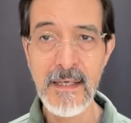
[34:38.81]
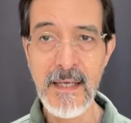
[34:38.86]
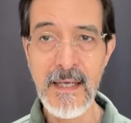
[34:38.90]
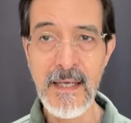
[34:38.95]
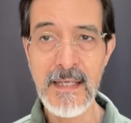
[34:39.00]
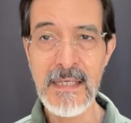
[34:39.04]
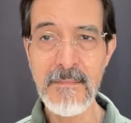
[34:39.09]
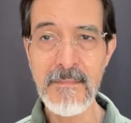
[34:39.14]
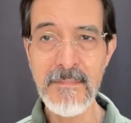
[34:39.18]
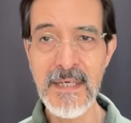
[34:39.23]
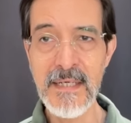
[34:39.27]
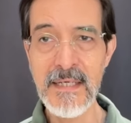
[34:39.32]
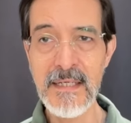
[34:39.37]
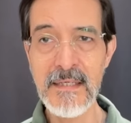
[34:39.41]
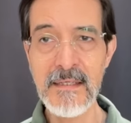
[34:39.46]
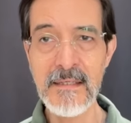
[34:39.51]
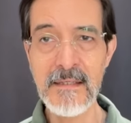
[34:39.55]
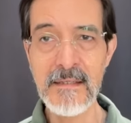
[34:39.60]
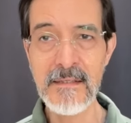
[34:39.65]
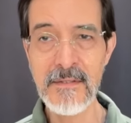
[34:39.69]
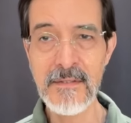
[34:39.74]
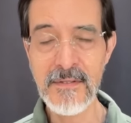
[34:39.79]

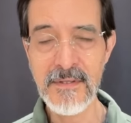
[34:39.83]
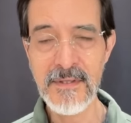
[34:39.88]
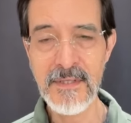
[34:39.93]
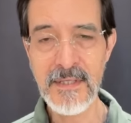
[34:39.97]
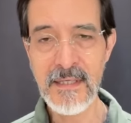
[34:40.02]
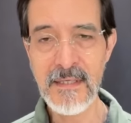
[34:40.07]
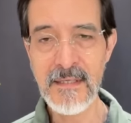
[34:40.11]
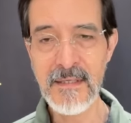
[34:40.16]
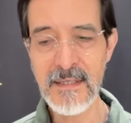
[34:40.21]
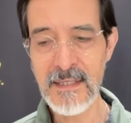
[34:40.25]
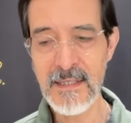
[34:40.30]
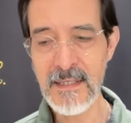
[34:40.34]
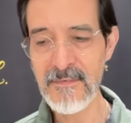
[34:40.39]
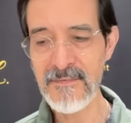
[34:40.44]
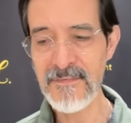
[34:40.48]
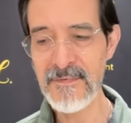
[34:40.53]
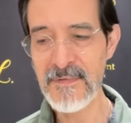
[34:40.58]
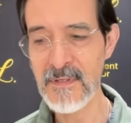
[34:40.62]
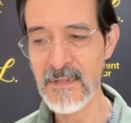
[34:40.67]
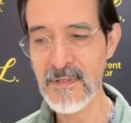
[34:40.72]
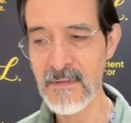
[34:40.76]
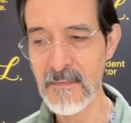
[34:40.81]
Anybody, you know, think think of
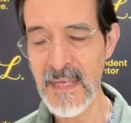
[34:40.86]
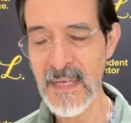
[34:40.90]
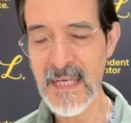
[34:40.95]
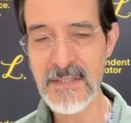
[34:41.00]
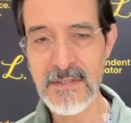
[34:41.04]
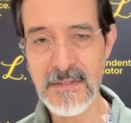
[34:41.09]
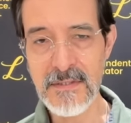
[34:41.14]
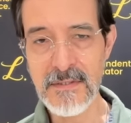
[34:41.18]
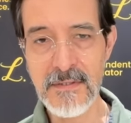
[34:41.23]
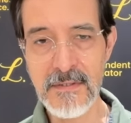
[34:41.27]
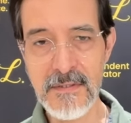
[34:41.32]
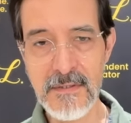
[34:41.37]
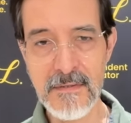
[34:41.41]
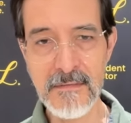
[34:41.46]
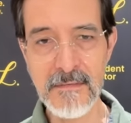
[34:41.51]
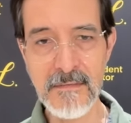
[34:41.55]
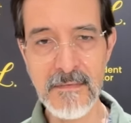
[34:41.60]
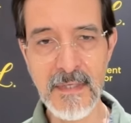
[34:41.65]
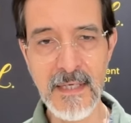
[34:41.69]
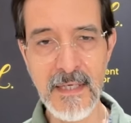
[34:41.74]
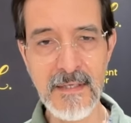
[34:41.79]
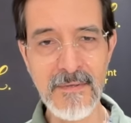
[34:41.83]
imagine.
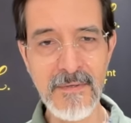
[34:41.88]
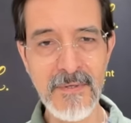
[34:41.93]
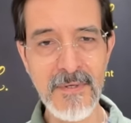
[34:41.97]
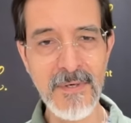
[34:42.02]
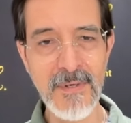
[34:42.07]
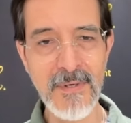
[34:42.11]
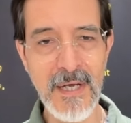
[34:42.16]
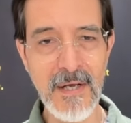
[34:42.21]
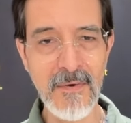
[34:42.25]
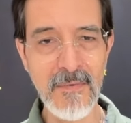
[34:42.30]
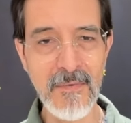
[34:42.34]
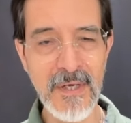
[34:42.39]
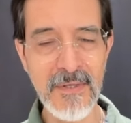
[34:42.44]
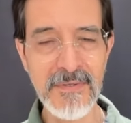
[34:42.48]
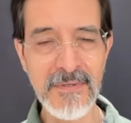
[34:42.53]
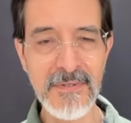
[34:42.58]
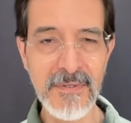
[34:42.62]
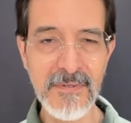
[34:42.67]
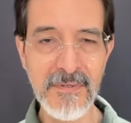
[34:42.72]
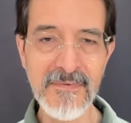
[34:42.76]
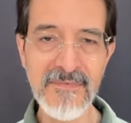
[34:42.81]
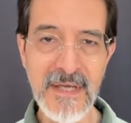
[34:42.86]
I don't know how
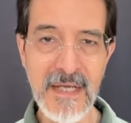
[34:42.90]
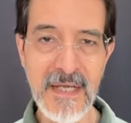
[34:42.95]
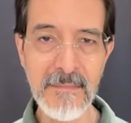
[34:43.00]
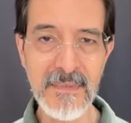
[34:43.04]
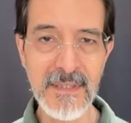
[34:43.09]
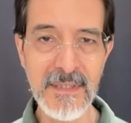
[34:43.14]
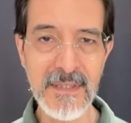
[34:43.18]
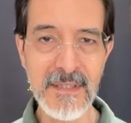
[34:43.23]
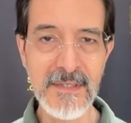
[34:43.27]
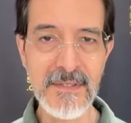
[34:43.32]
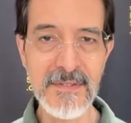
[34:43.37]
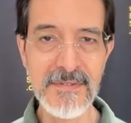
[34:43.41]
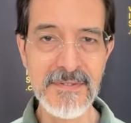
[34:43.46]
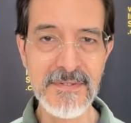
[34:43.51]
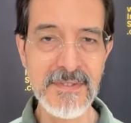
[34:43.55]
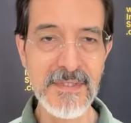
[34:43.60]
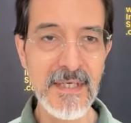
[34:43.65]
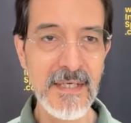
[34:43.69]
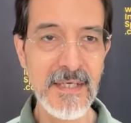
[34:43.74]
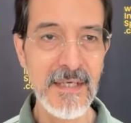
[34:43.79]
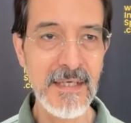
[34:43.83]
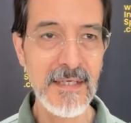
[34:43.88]
wealthy your family is,
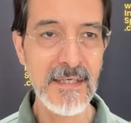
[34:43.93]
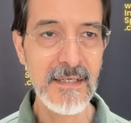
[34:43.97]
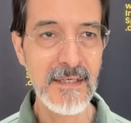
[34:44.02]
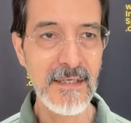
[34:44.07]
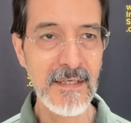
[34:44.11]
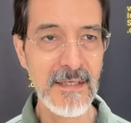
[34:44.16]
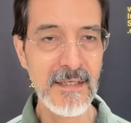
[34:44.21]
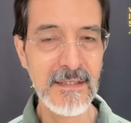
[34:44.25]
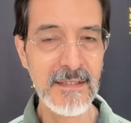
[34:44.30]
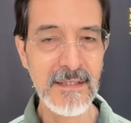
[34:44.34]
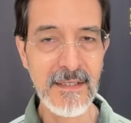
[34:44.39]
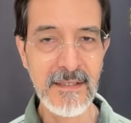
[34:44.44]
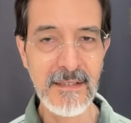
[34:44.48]
uh,